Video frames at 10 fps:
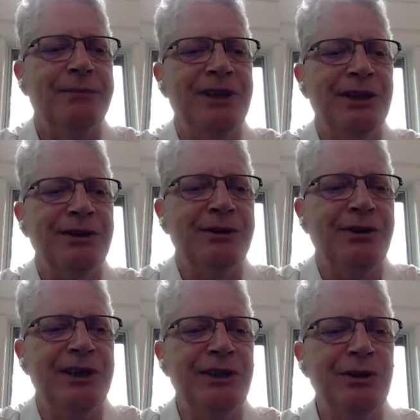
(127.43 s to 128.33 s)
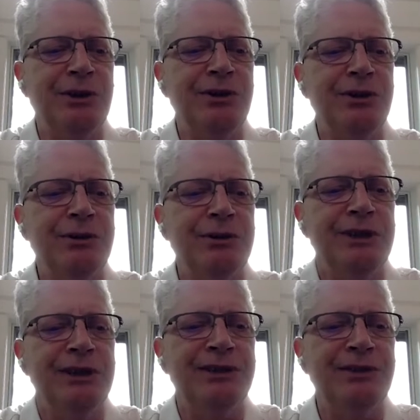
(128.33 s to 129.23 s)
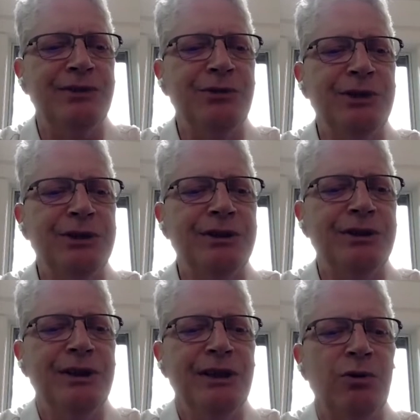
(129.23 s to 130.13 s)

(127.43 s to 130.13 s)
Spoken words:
The other thing you can do is, if you will,